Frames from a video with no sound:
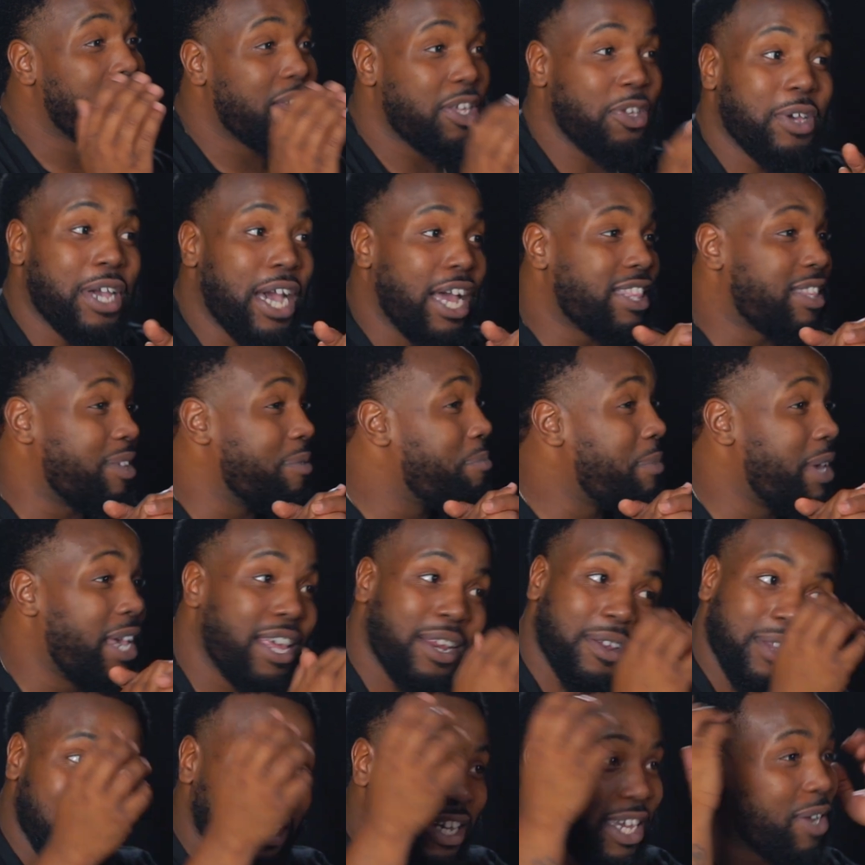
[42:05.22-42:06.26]
You got the
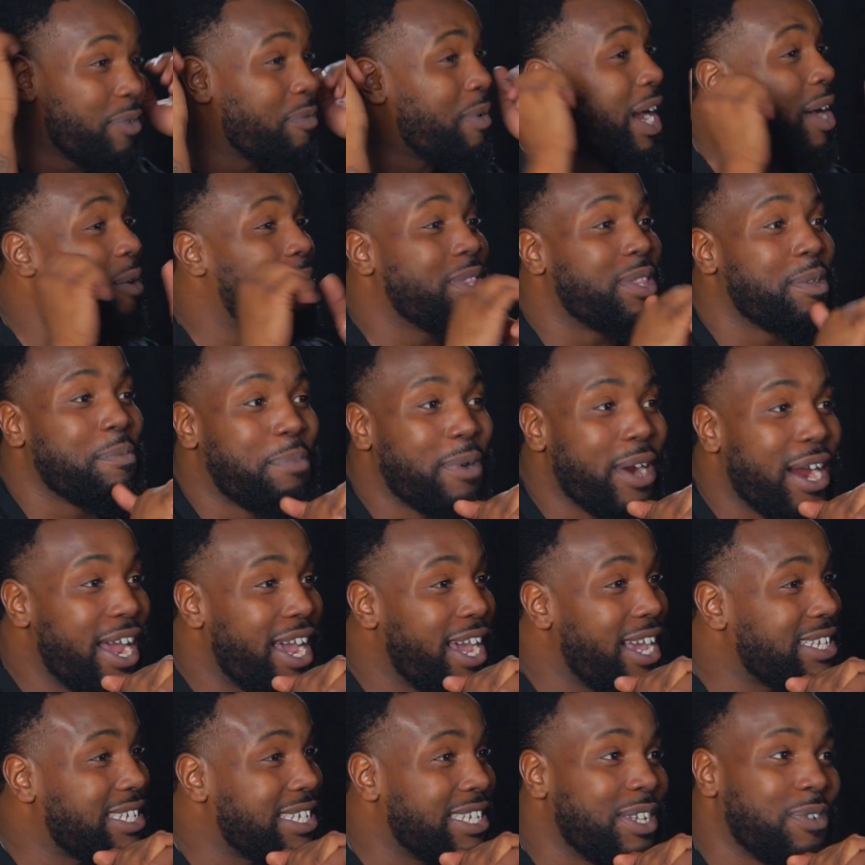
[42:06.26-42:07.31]
men looking right with the
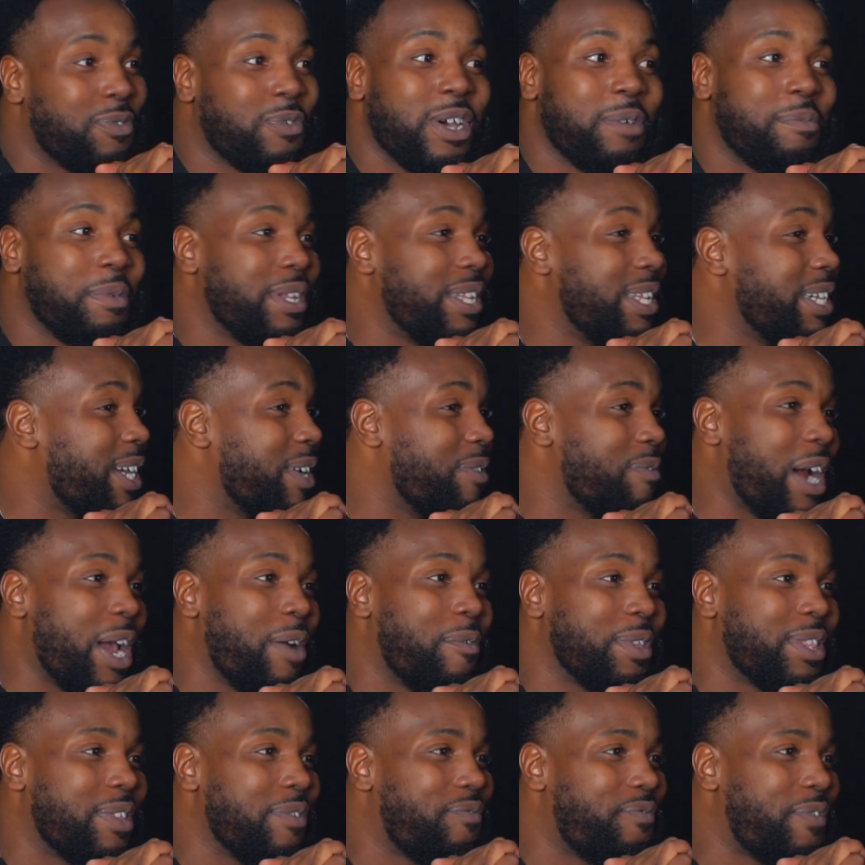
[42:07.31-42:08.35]
braids and the women looking right
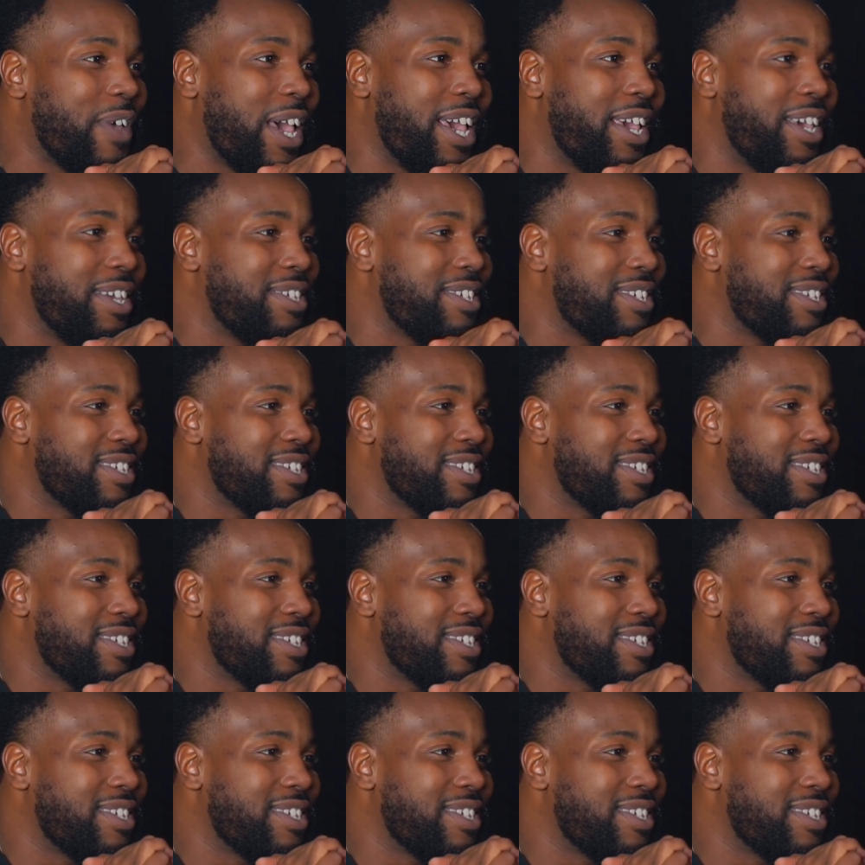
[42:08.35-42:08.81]
with the face.